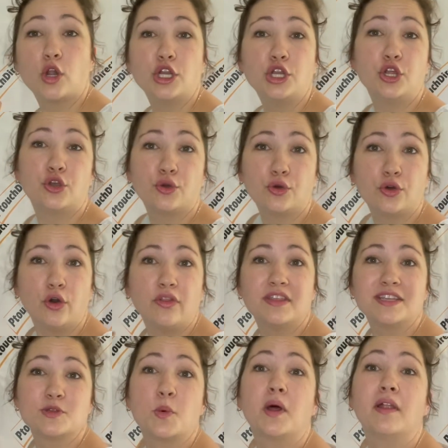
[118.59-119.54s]
to Google, this
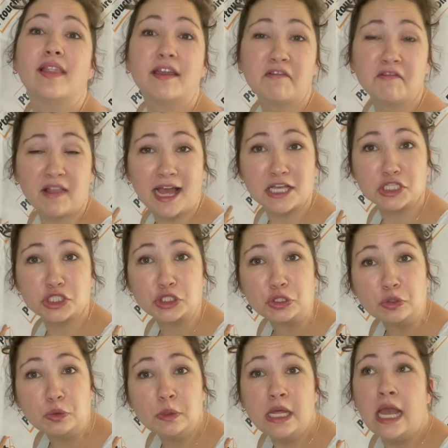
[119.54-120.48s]
will lay flat soon.